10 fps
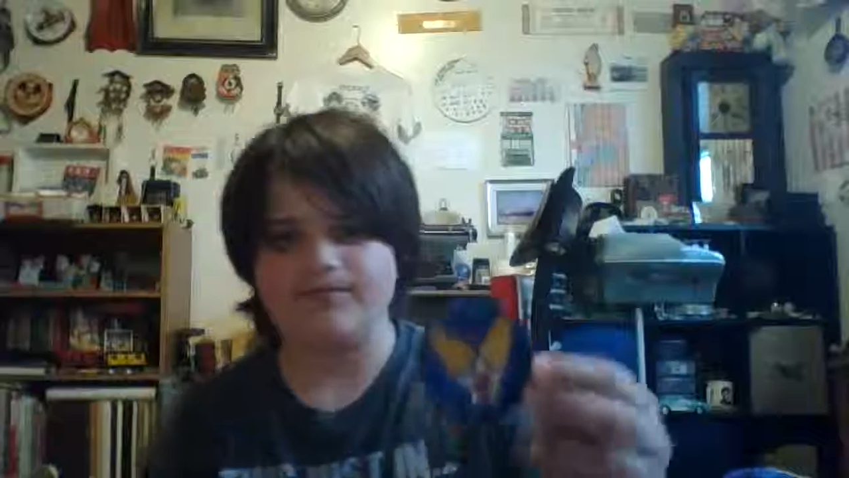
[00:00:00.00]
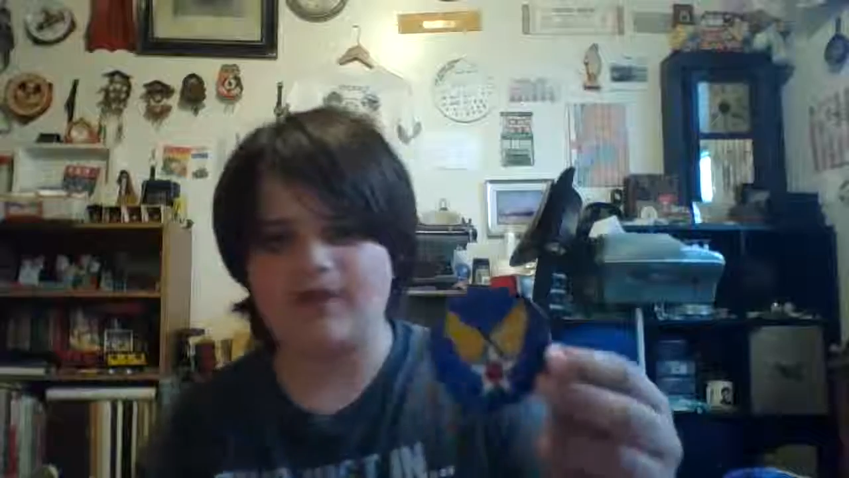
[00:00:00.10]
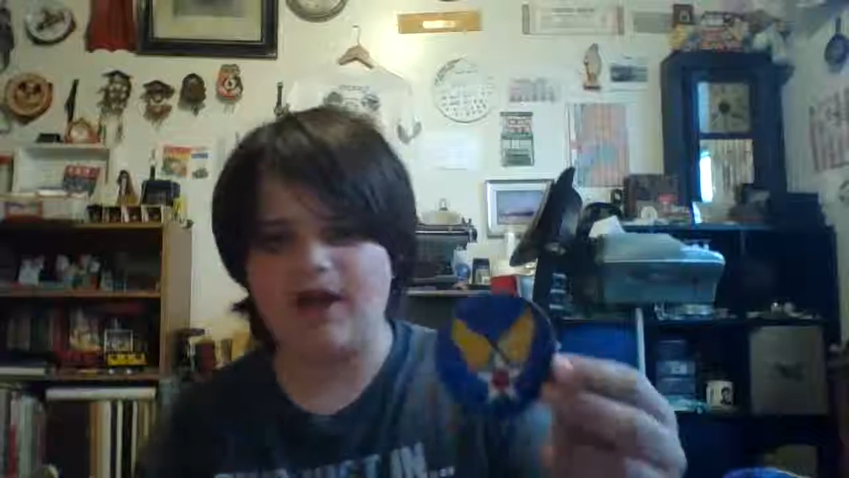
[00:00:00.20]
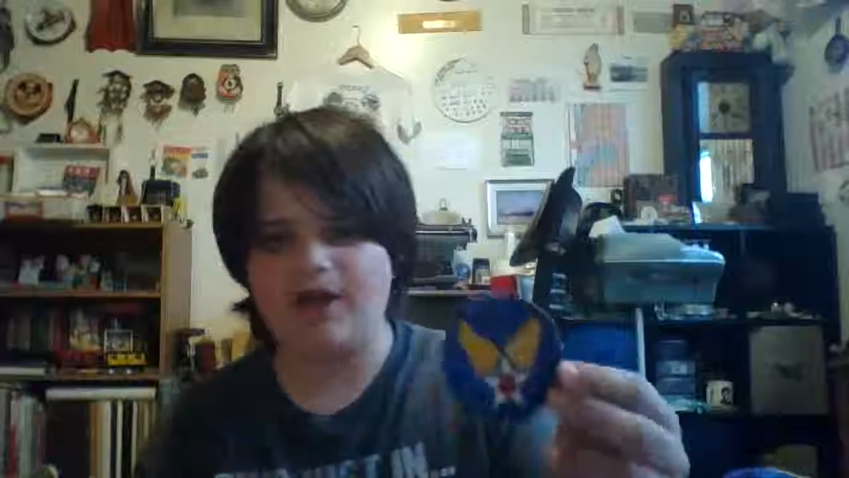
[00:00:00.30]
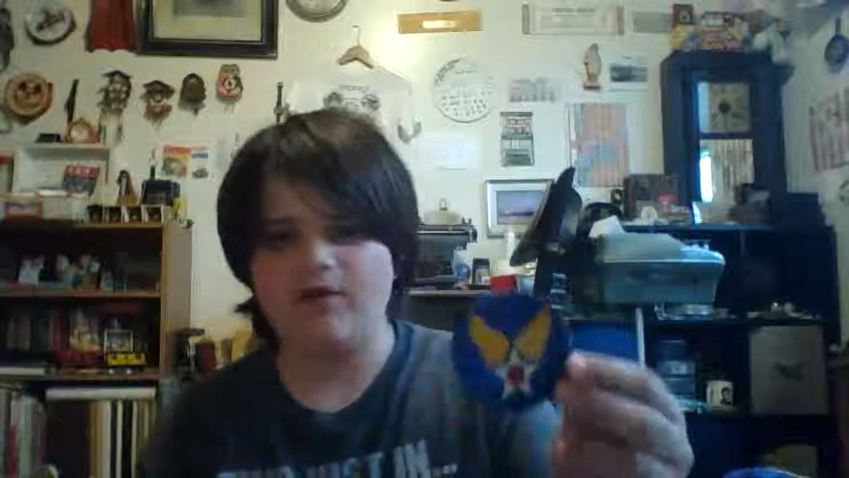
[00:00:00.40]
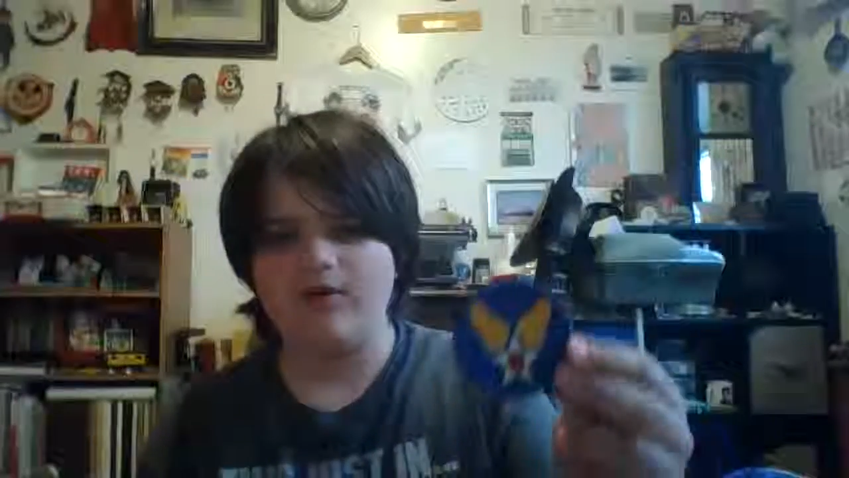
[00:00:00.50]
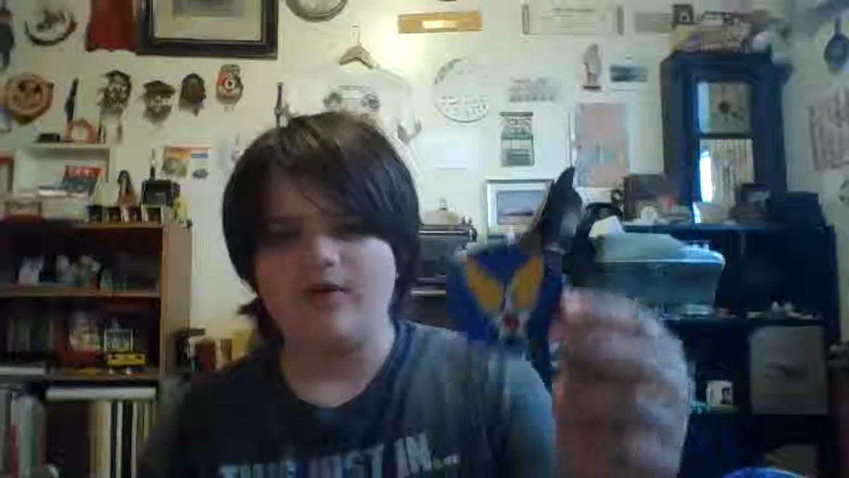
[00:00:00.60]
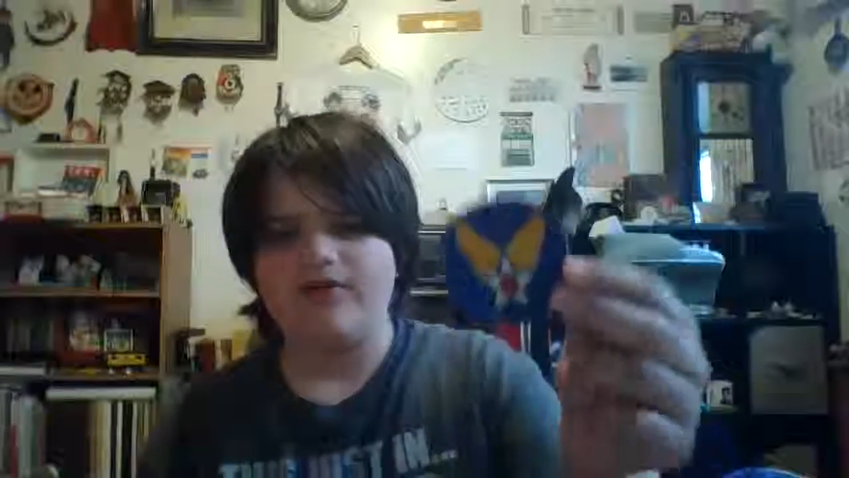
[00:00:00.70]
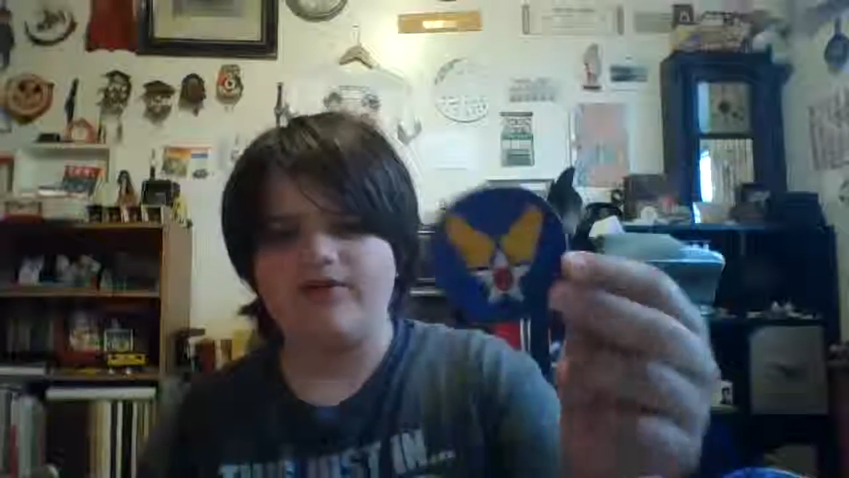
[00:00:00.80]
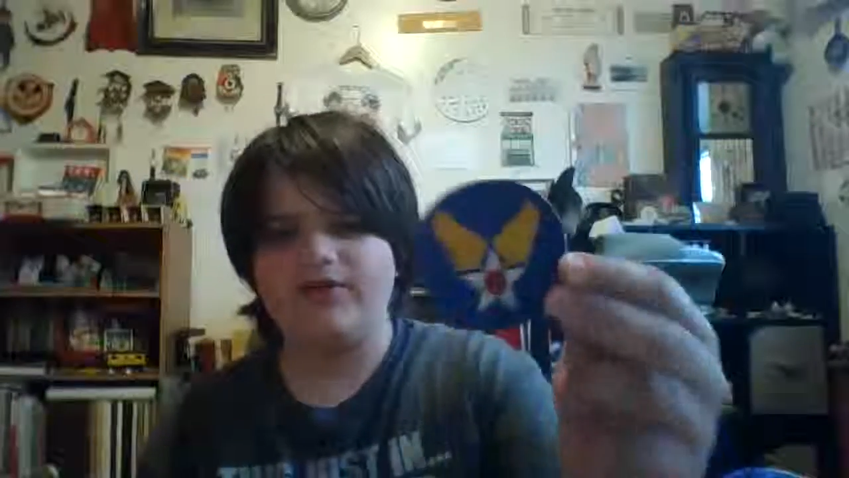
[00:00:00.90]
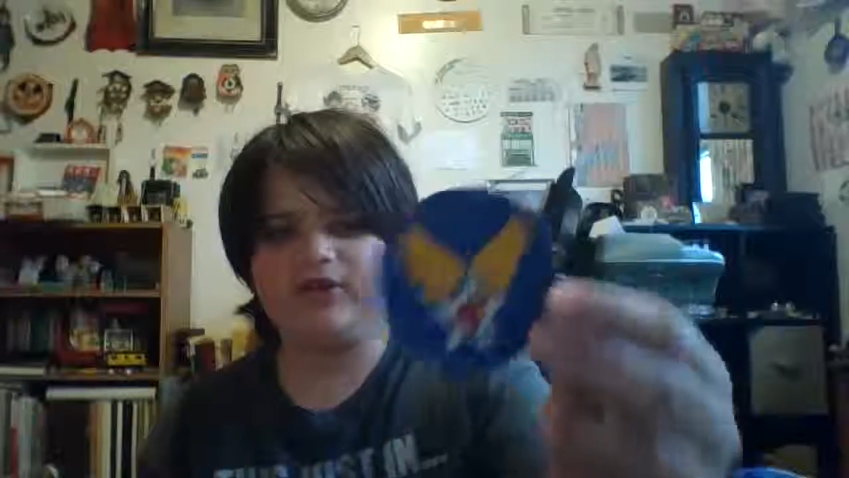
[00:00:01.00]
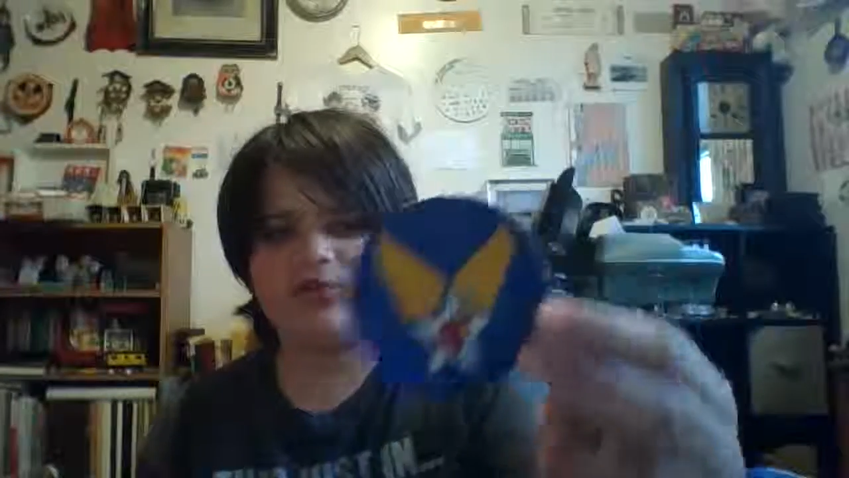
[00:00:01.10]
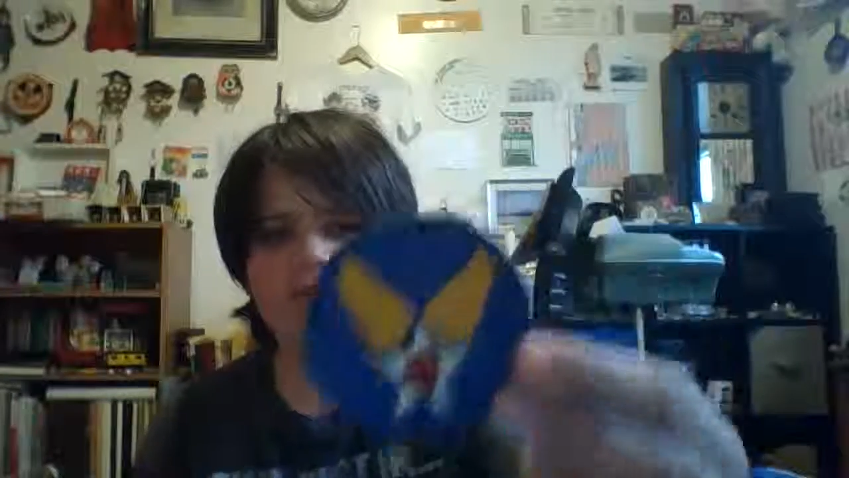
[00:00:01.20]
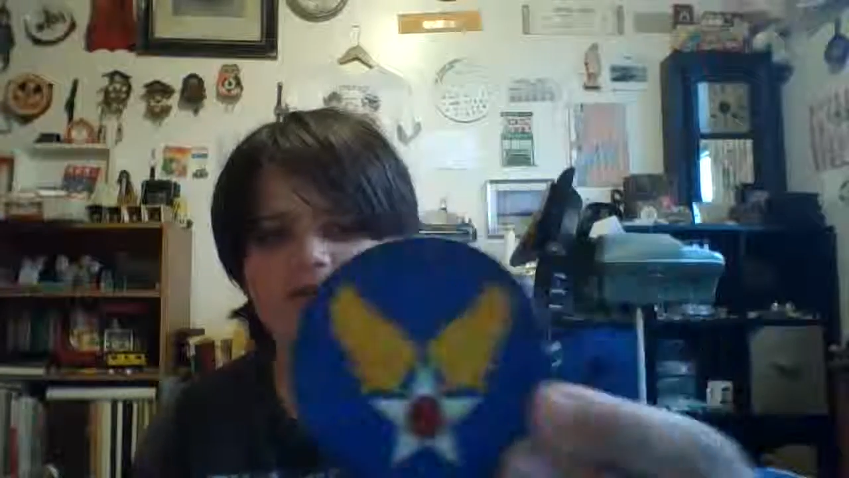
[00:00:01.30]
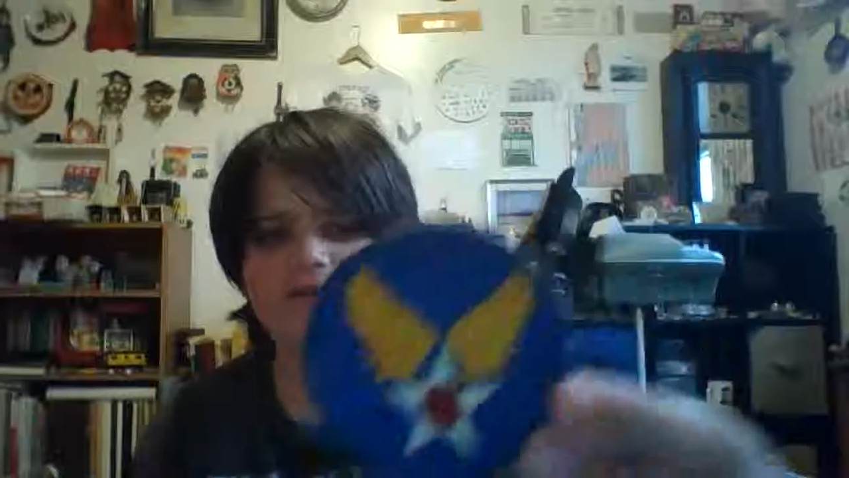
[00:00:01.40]
Now, this
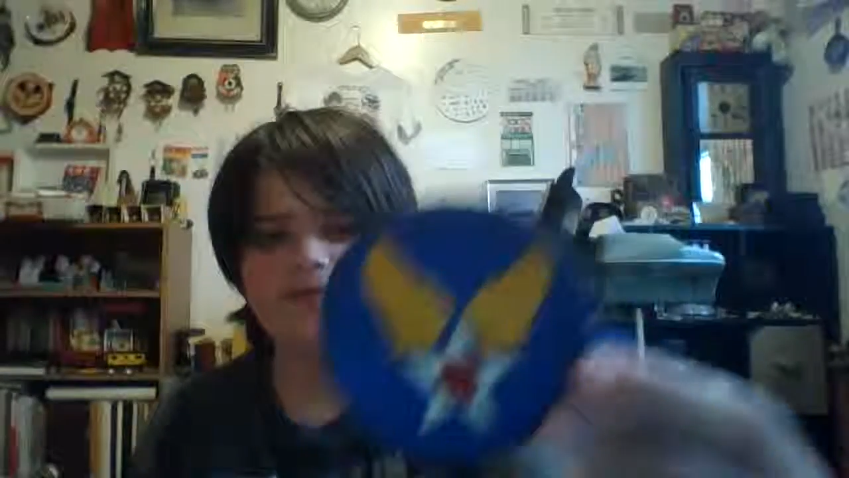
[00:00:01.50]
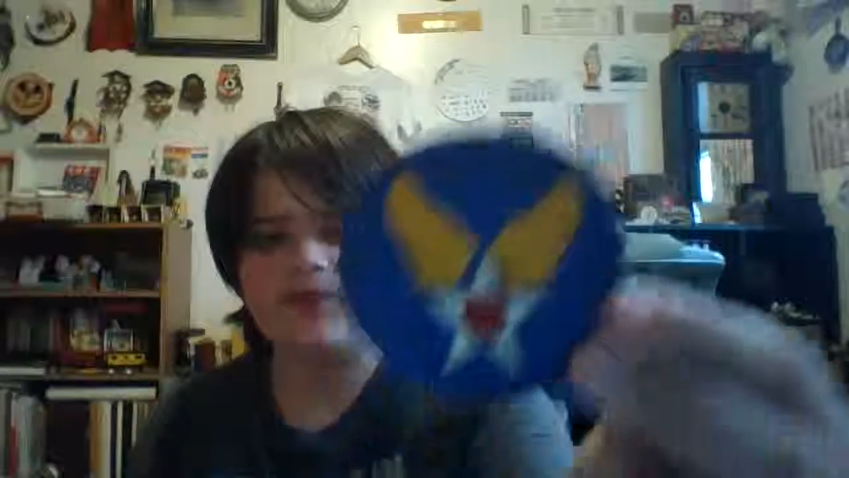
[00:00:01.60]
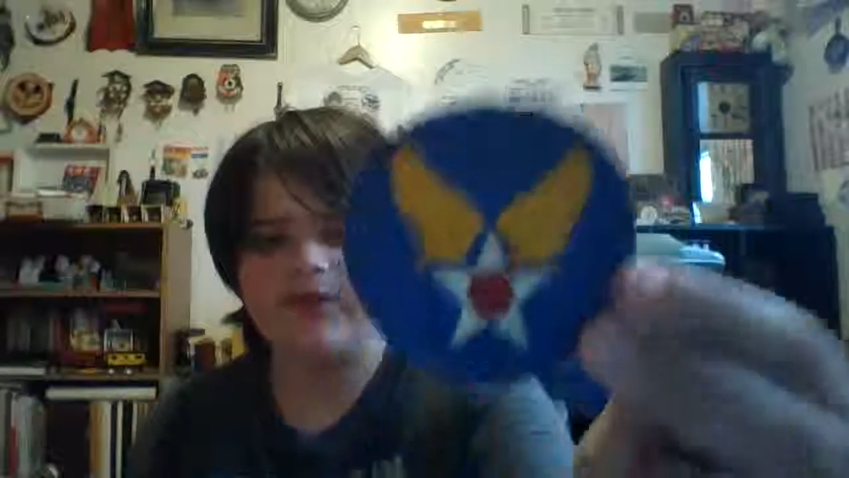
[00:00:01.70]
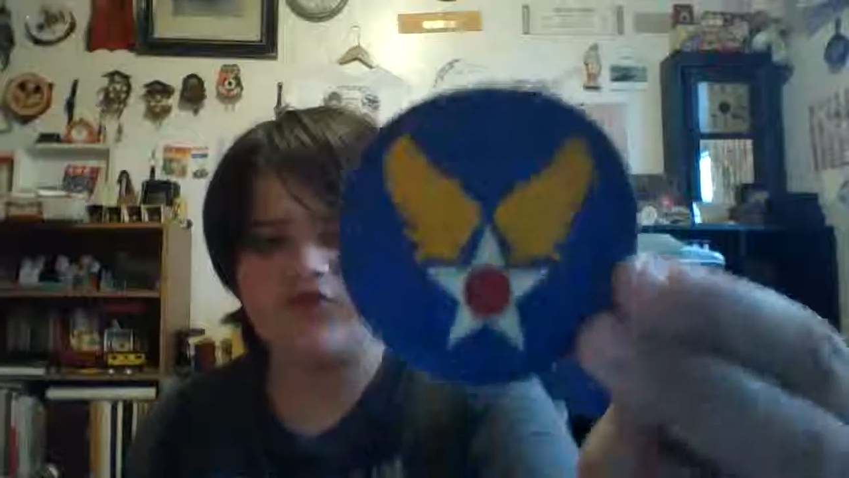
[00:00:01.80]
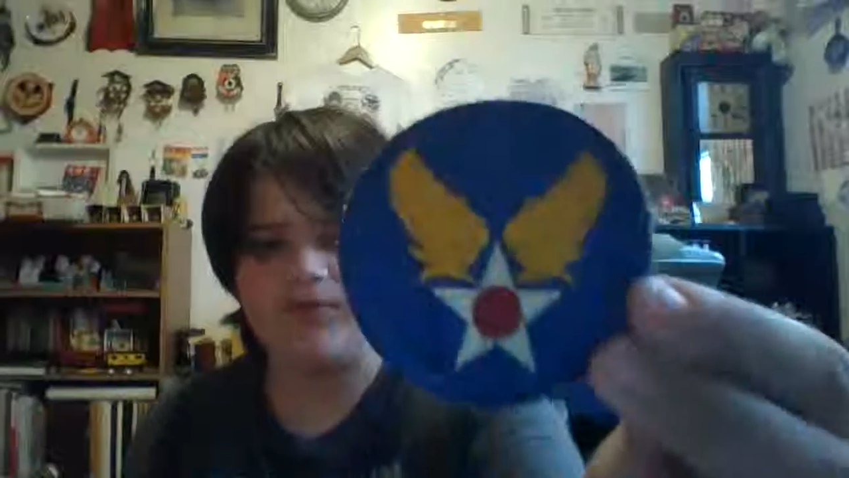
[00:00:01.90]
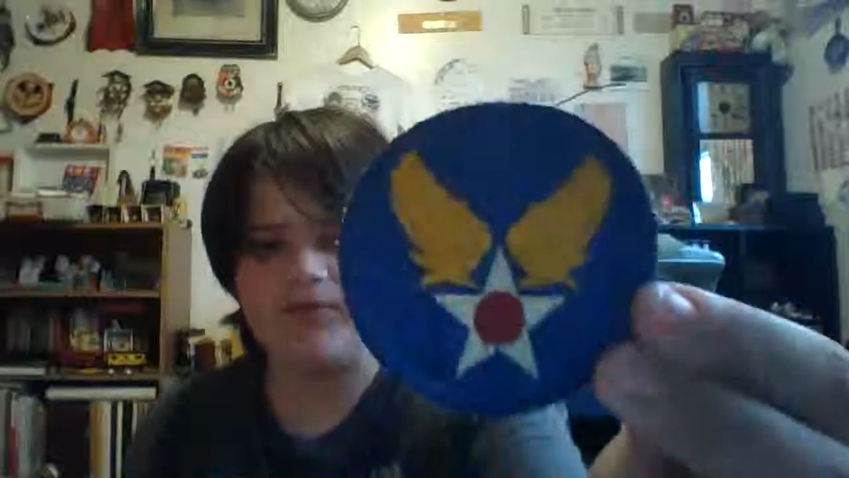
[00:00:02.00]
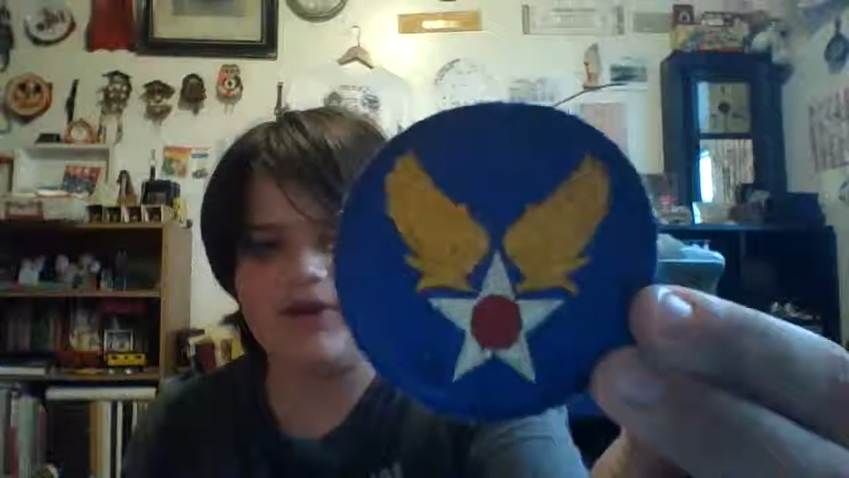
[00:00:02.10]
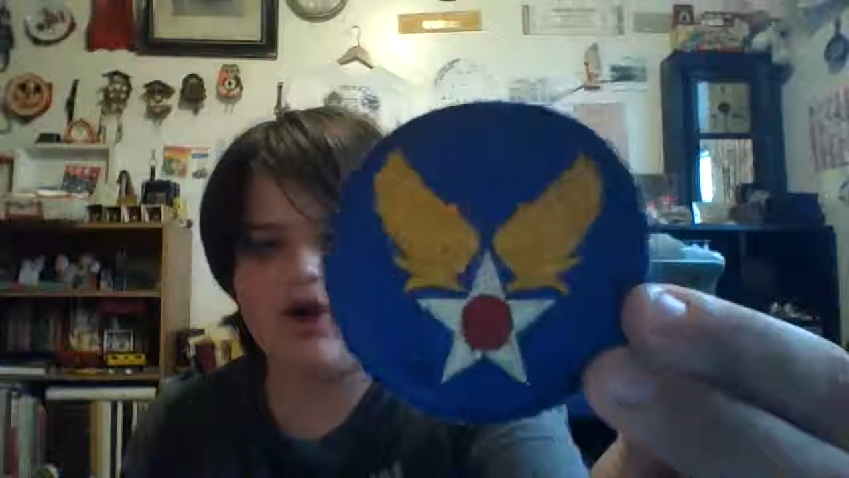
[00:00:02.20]
one is from the